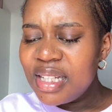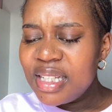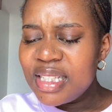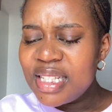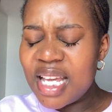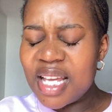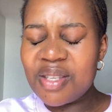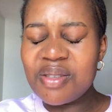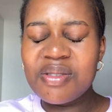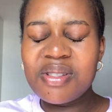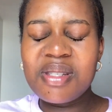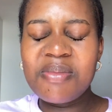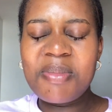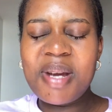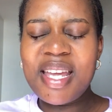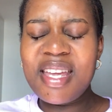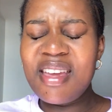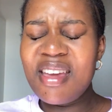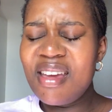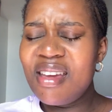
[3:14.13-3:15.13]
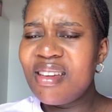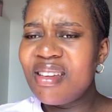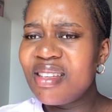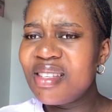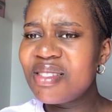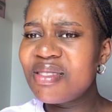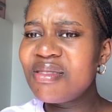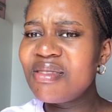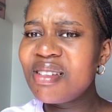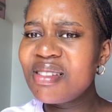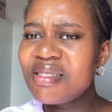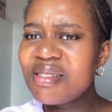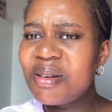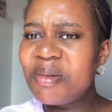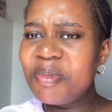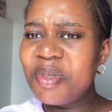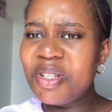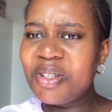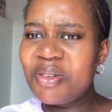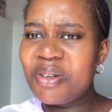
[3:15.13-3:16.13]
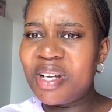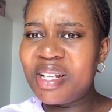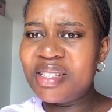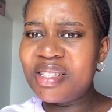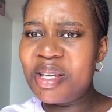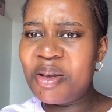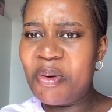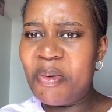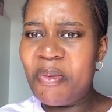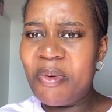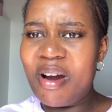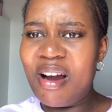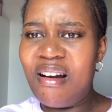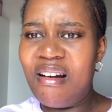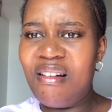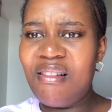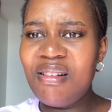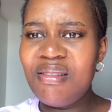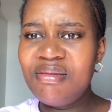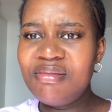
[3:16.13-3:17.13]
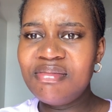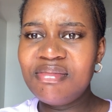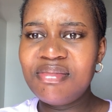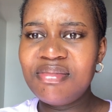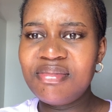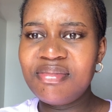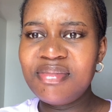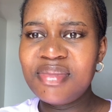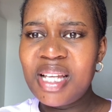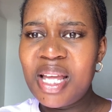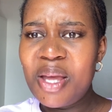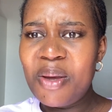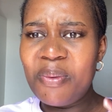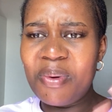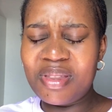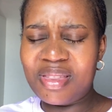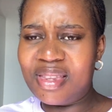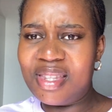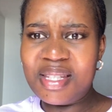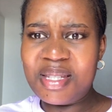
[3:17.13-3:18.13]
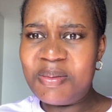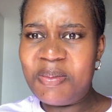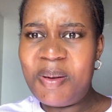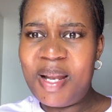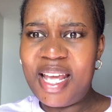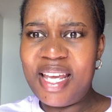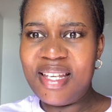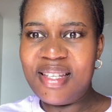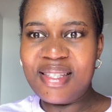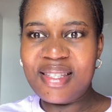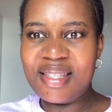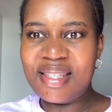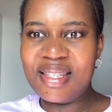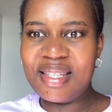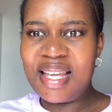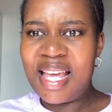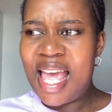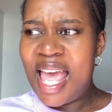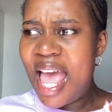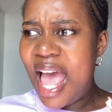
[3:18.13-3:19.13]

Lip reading: Yes, with my ear is not communicating well with this place.